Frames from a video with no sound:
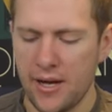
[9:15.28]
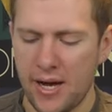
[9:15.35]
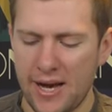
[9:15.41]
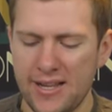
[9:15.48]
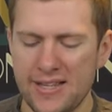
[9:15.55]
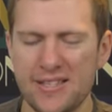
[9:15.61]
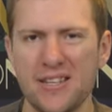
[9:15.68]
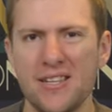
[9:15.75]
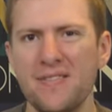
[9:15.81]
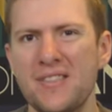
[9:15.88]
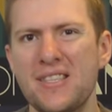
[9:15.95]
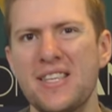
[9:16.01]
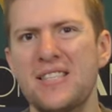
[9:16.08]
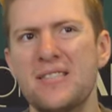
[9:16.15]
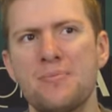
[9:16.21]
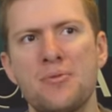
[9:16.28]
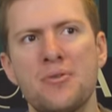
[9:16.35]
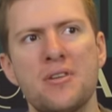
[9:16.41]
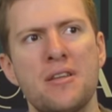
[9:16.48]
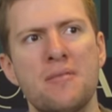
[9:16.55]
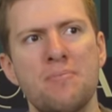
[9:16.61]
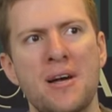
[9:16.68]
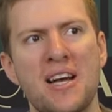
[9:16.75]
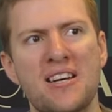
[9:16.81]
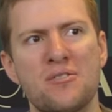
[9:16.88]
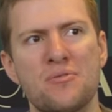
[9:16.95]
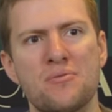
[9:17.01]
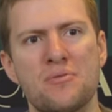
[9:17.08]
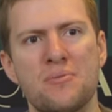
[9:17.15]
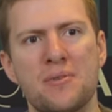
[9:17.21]
And it's kind of a disappointing
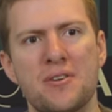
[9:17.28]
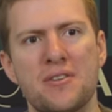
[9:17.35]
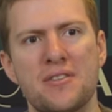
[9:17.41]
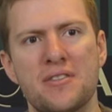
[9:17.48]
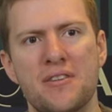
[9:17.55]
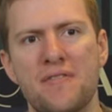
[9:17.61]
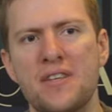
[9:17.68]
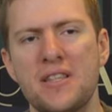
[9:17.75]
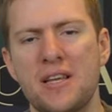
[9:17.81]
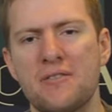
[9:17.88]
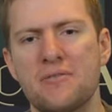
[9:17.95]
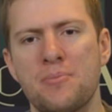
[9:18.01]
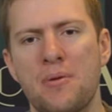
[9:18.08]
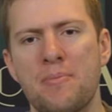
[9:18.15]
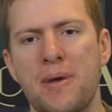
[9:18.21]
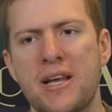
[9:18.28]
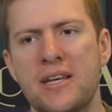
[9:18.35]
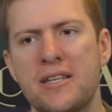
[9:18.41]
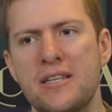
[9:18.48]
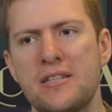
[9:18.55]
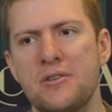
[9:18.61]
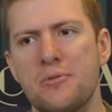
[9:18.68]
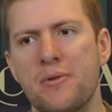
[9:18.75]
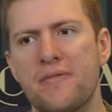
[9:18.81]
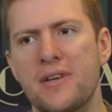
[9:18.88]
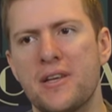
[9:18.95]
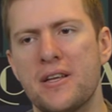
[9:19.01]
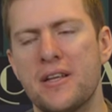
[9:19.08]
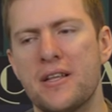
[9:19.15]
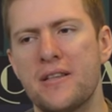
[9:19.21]
battle, to be honest. I think that was my main issue with
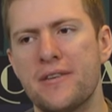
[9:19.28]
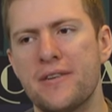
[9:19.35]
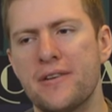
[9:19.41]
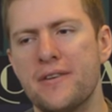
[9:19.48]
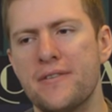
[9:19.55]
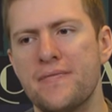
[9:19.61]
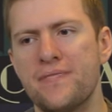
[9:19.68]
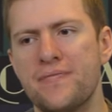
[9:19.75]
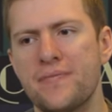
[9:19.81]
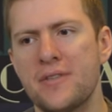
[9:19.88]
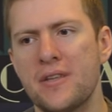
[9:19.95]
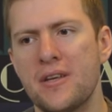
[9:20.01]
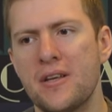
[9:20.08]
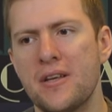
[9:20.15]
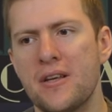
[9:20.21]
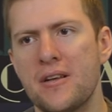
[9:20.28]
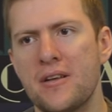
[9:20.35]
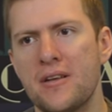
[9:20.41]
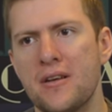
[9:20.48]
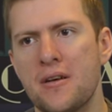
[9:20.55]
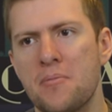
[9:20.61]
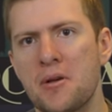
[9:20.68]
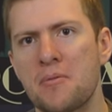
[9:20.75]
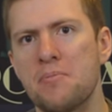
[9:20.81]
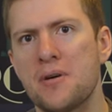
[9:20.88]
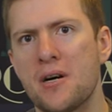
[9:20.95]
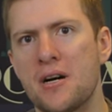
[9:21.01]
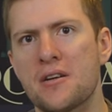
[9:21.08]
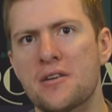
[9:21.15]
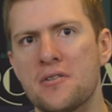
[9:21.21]
it. It like, a big
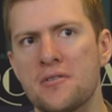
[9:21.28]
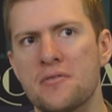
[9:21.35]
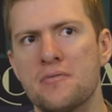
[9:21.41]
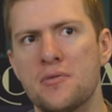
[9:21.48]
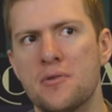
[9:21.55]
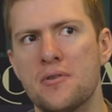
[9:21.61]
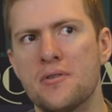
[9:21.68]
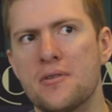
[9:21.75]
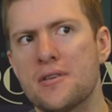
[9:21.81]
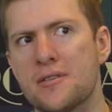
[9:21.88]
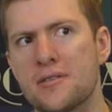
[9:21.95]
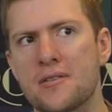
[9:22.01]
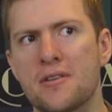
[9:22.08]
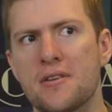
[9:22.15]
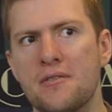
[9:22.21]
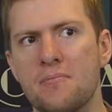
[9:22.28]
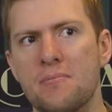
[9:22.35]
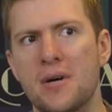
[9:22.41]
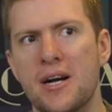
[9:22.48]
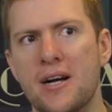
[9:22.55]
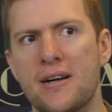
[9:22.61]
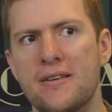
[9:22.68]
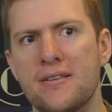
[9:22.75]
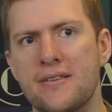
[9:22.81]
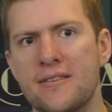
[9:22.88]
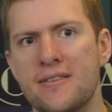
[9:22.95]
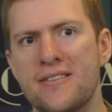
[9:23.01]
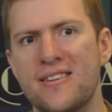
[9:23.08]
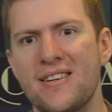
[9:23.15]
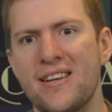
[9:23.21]
part of God of War is the combat.
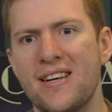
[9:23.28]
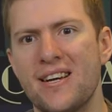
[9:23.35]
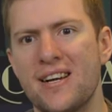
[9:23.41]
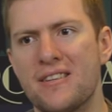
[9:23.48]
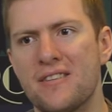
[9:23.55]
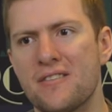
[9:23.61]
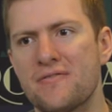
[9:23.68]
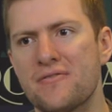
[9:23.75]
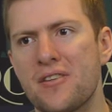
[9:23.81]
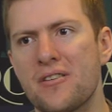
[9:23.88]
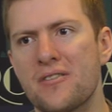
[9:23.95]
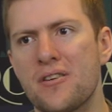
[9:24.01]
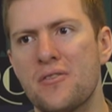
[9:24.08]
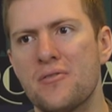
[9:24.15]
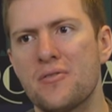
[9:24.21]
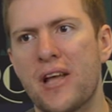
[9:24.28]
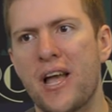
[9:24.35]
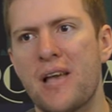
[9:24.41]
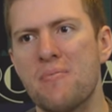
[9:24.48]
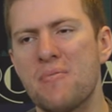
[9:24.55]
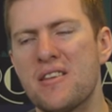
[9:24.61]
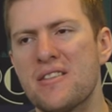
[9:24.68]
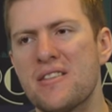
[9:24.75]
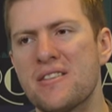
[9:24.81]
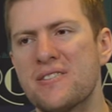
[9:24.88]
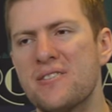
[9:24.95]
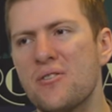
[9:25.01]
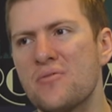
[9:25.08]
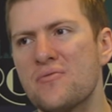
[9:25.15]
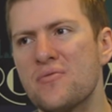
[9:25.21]
And like throughout the whole game, there's
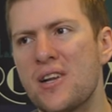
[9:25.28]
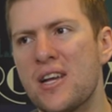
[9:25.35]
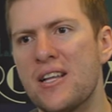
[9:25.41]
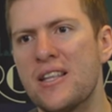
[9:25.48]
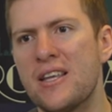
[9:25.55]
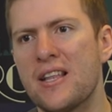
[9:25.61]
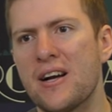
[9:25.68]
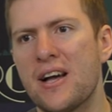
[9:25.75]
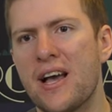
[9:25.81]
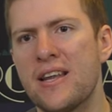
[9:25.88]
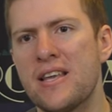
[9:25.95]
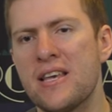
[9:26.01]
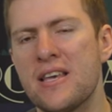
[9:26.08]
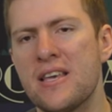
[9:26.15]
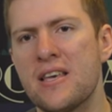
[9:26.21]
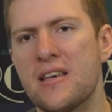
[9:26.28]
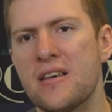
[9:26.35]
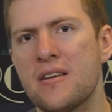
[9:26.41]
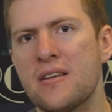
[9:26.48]
not really like any